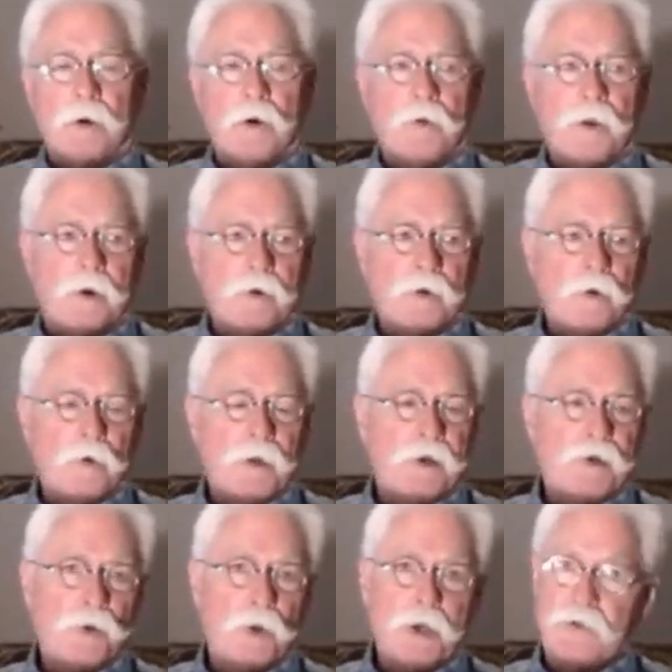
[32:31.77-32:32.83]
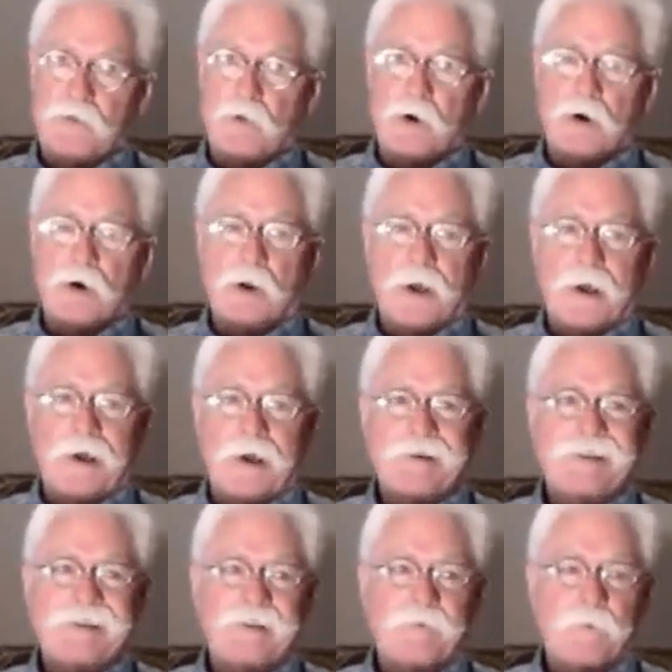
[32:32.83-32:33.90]
So go there and do that. Join us for our
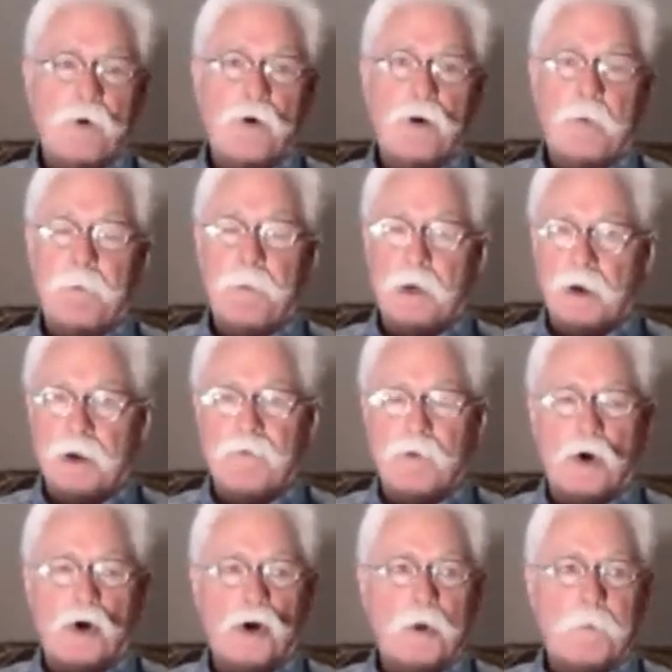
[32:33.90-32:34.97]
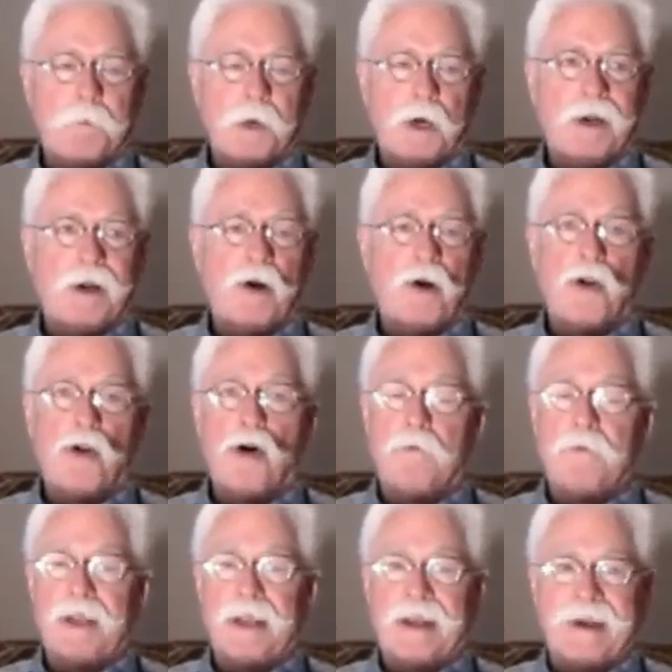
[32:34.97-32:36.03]
class on comparative law, comparing our
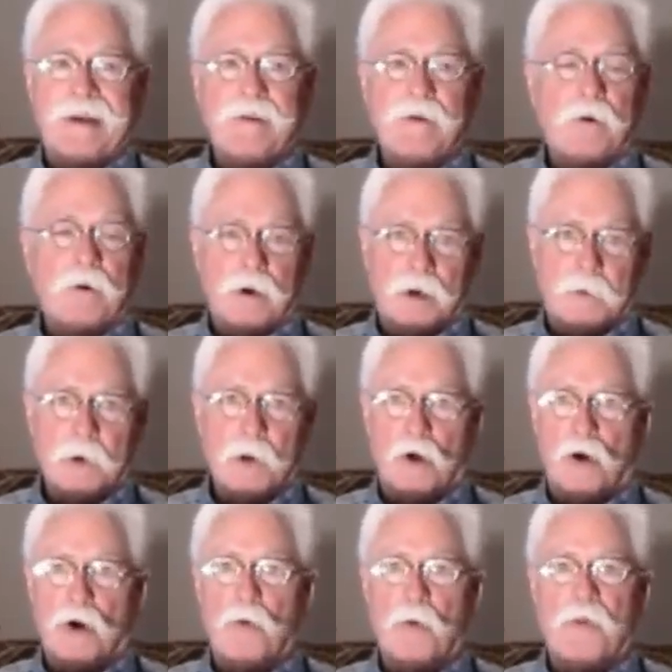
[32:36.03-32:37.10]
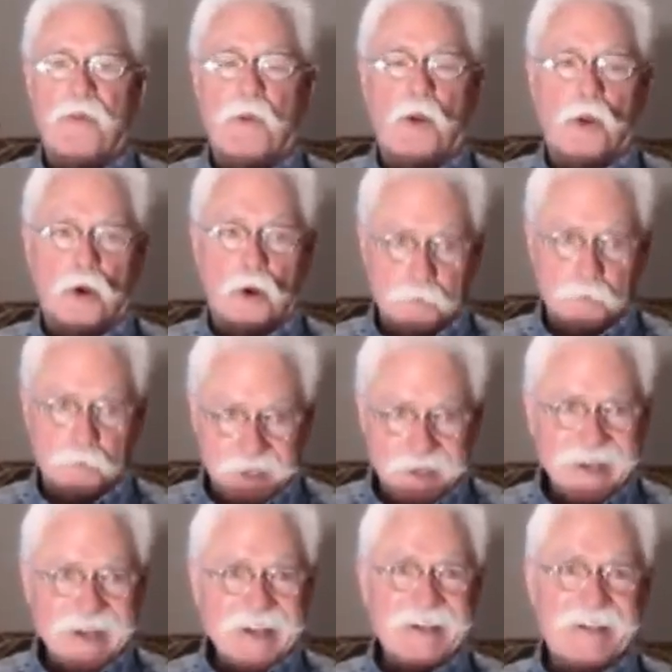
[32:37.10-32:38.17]
law of the land, our common law, with the law of
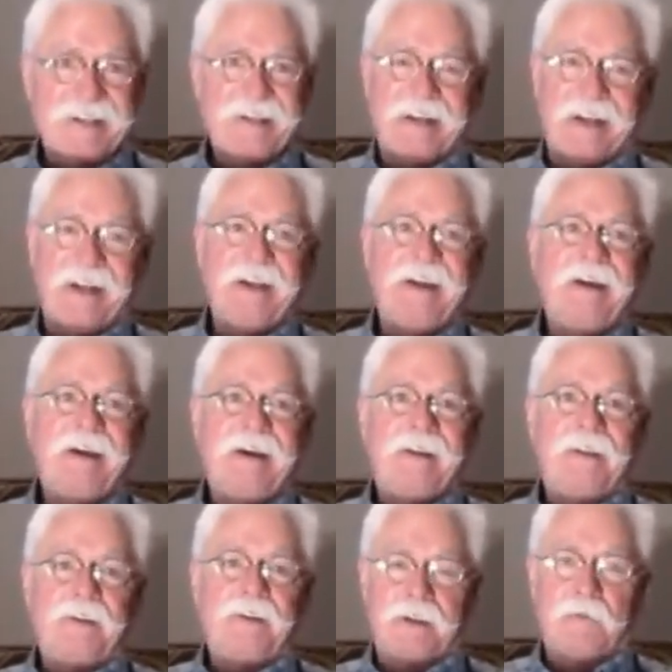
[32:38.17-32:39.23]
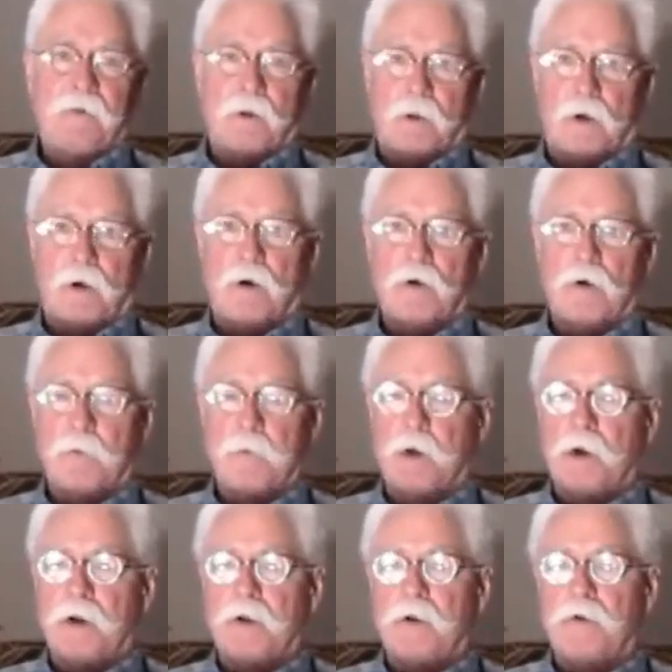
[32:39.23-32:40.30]
the city, the civil law,
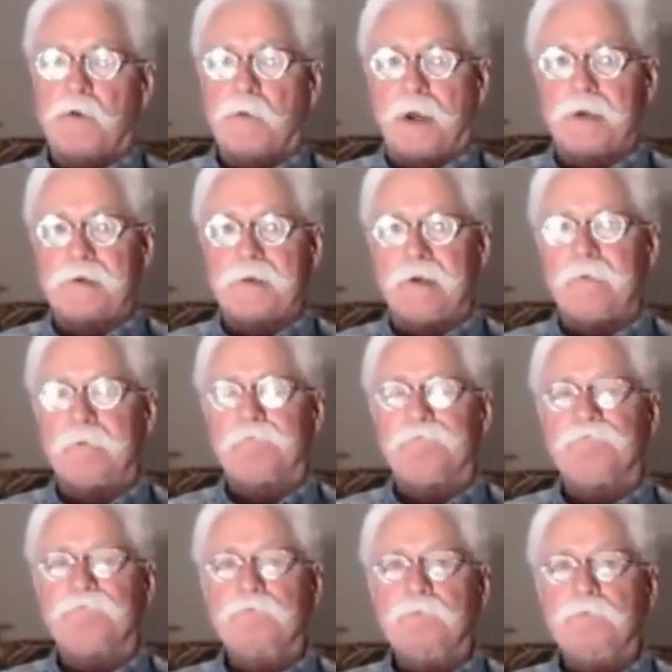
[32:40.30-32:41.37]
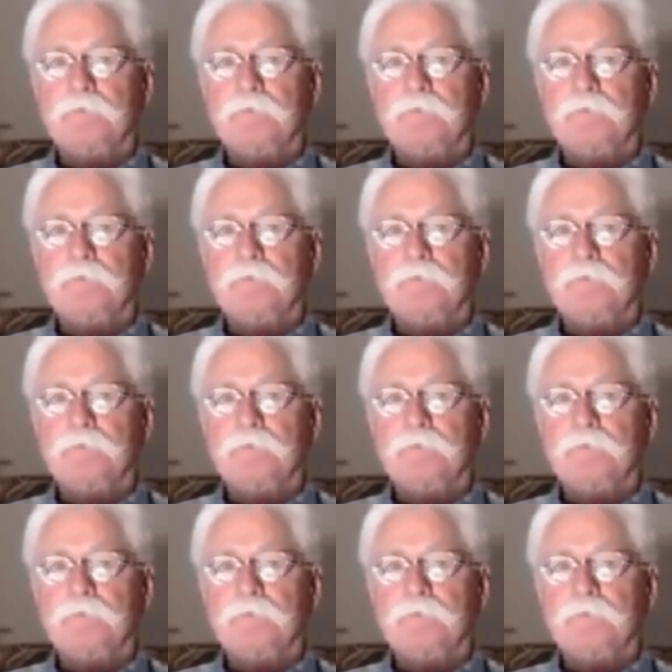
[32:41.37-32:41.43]
comparing and contrasting.